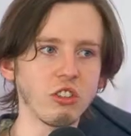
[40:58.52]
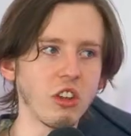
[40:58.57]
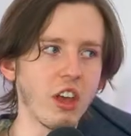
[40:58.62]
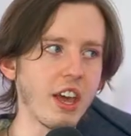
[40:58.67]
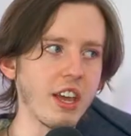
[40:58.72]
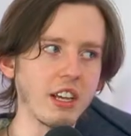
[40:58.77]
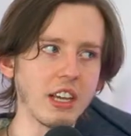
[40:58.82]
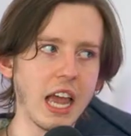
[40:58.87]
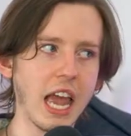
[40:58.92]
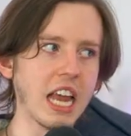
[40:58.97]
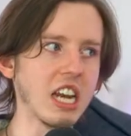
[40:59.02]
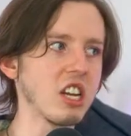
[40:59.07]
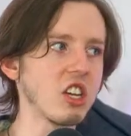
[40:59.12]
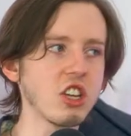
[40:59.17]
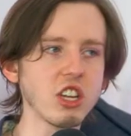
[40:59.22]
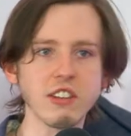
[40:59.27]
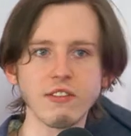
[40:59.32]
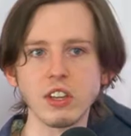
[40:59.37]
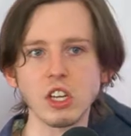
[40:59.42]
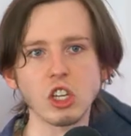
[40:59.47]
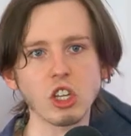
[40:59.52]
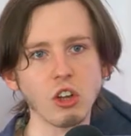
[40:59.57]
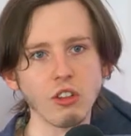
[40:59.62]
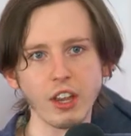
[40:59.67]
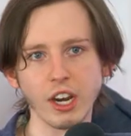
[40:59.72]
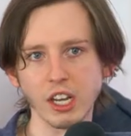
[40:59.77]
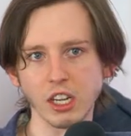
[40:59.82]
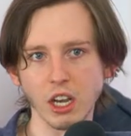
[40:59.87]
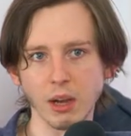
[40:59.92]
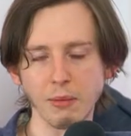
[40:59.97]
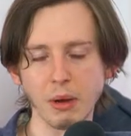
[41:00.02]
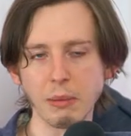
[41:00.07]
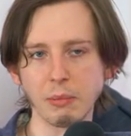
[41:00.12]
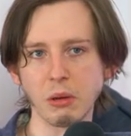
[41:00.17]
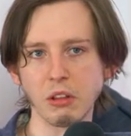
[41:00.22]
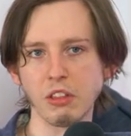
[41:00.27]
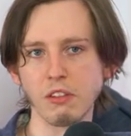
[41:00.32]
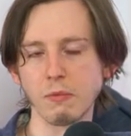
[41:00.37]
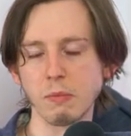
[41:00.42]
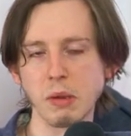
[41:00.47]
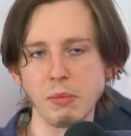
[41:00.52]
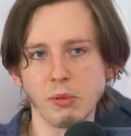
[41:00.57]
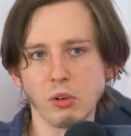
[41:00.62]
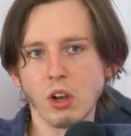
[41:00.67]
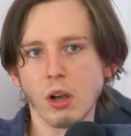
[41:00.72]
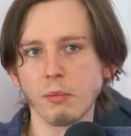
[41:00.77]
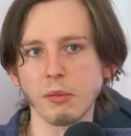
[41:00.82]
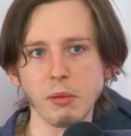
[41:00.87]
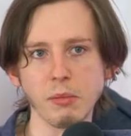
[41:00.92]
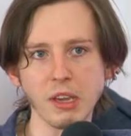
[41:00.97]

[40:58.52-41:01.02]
like any TV show that I come up with, if people come to